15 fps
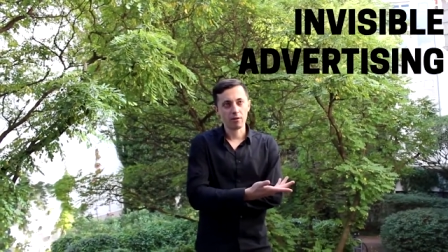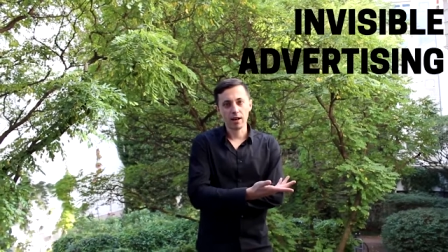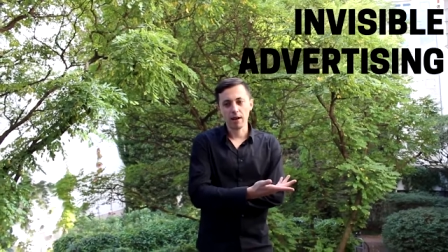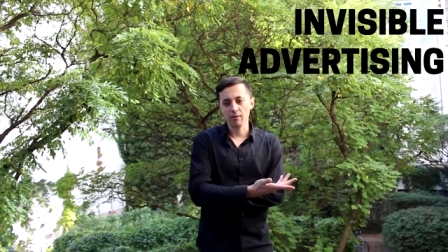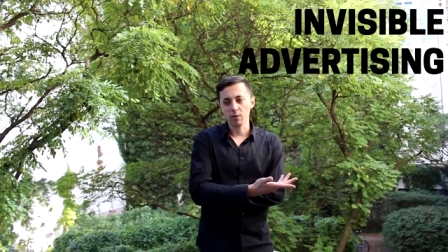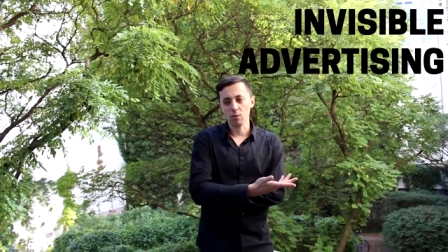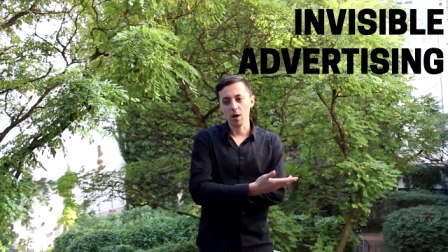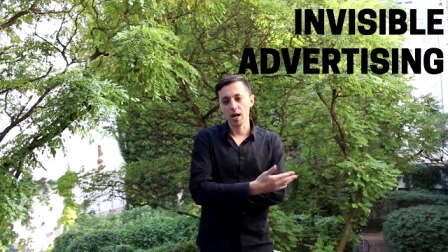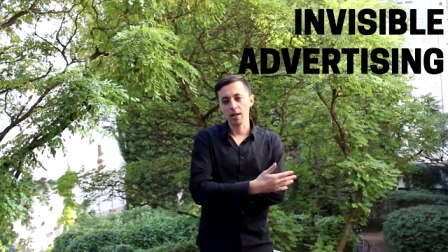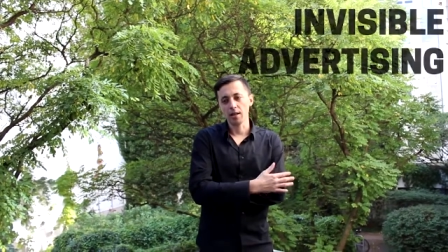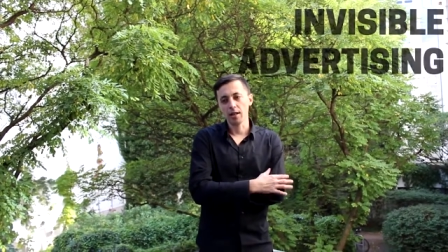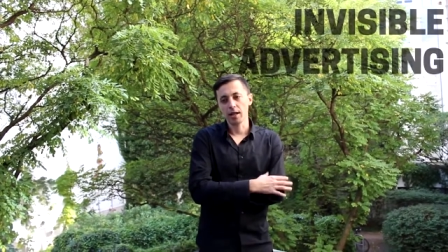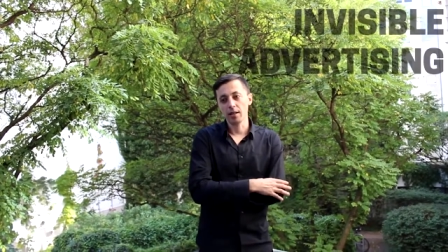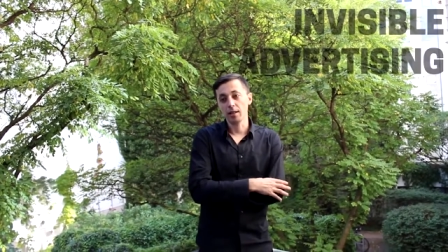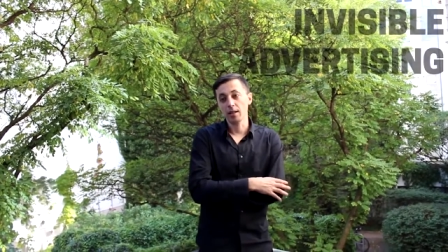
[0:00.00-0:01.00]
for
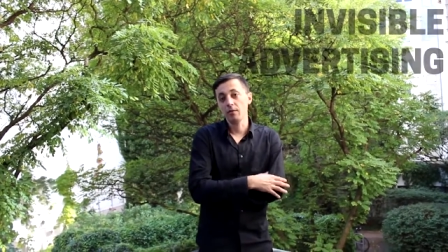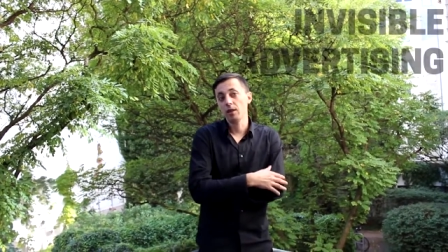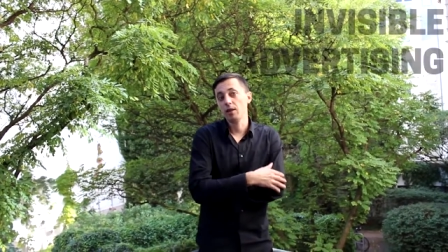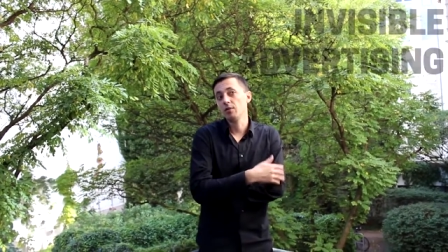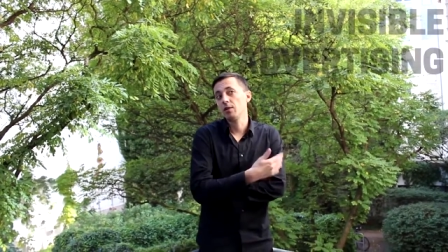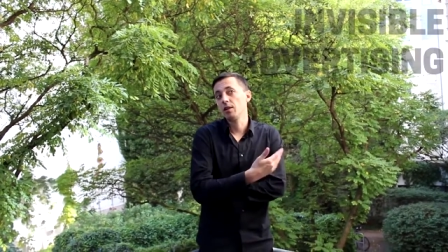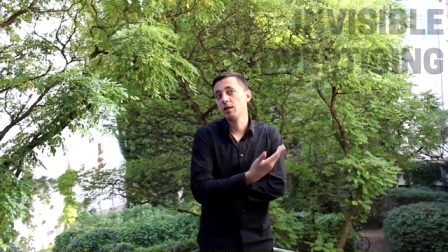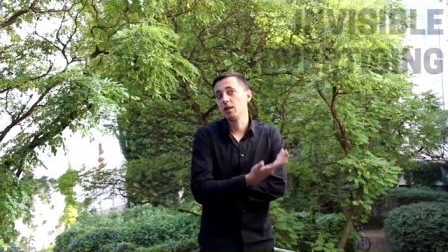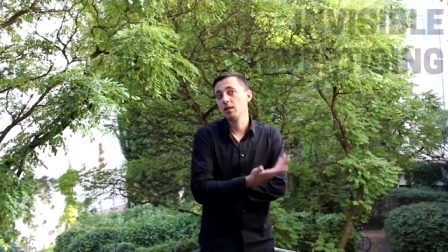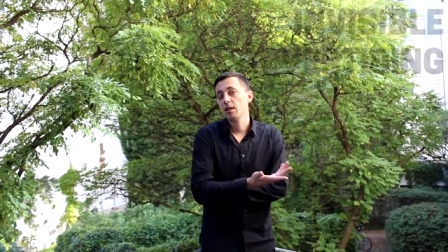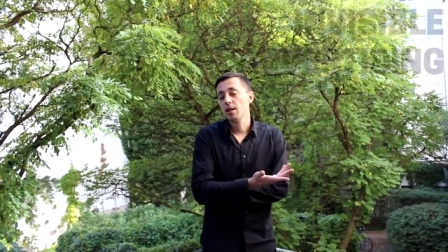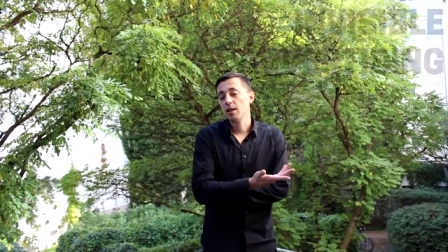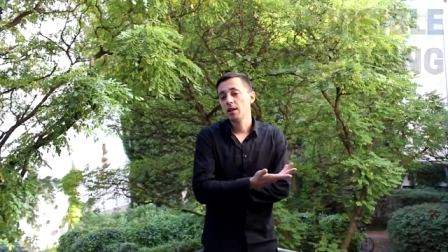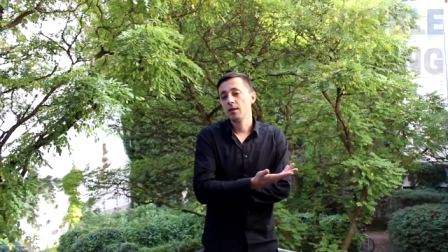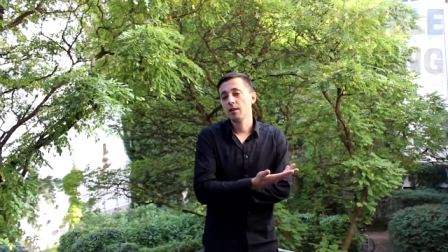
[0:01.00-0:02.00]
everyone, and even if there
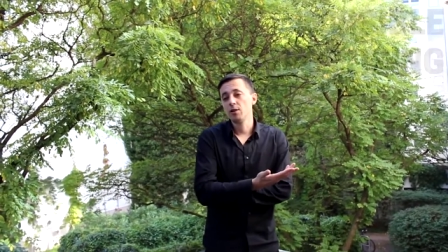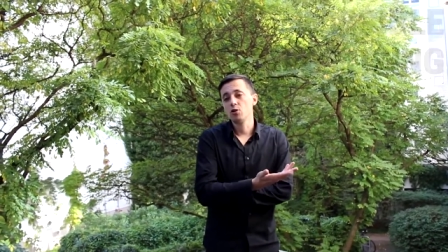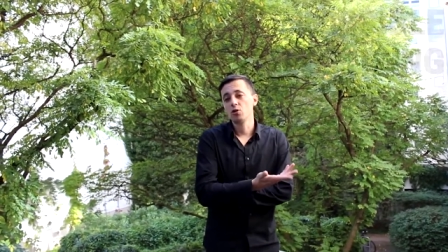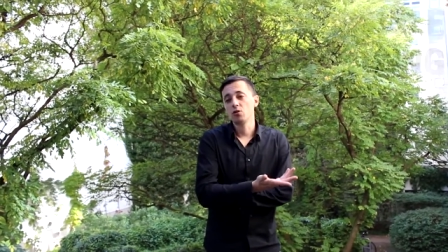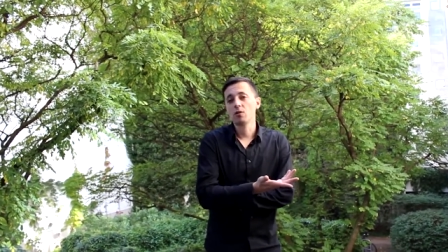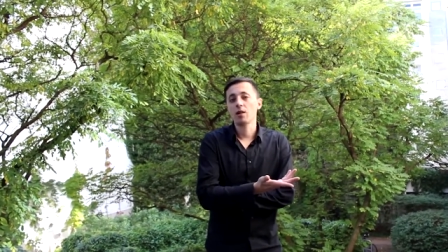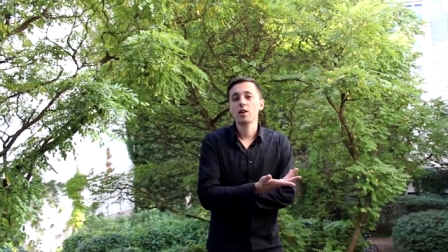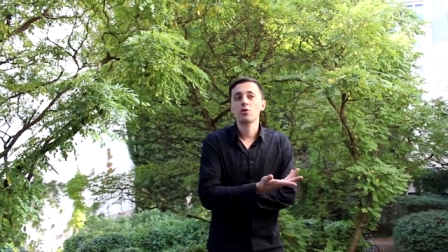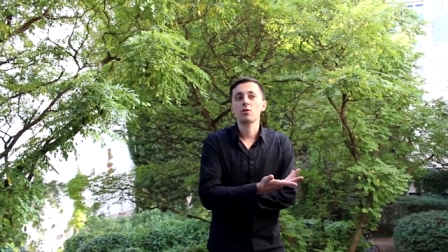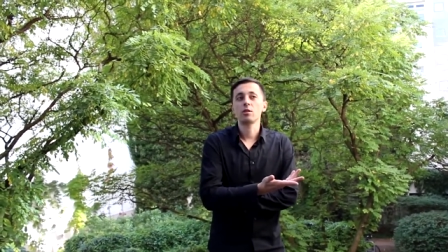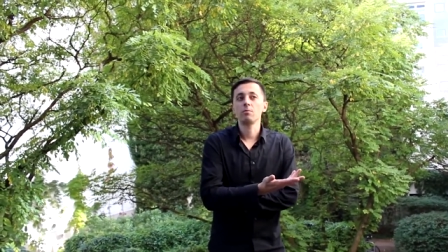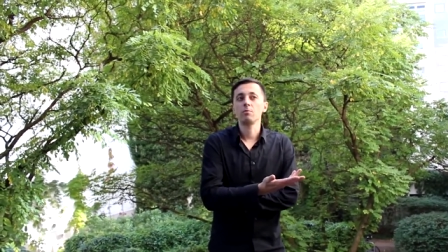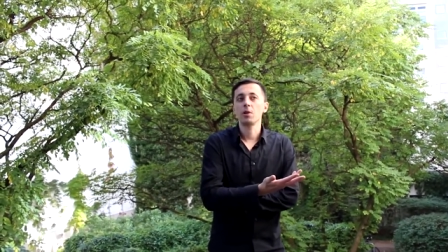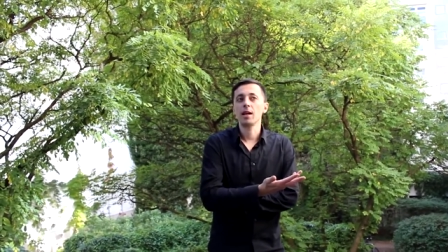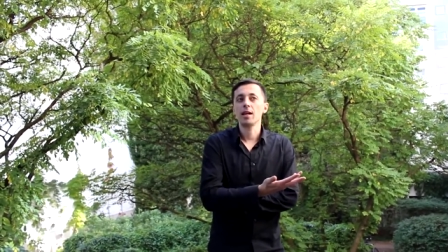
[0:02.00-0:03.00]
are
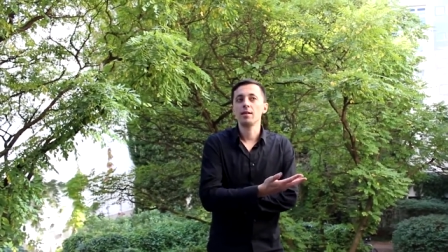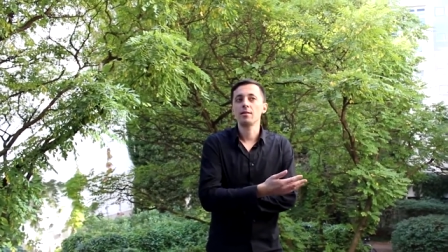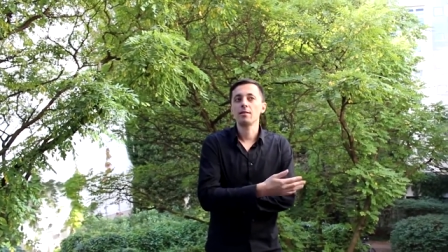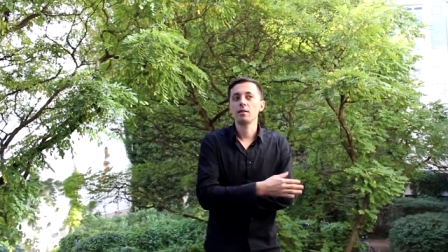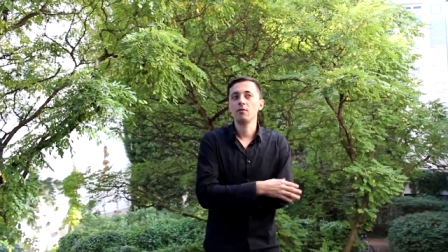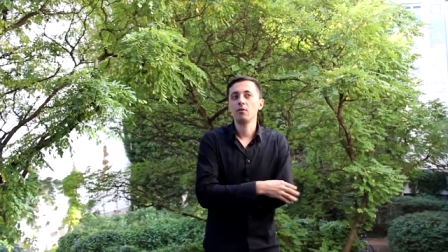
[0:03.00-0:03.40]
legislation in place,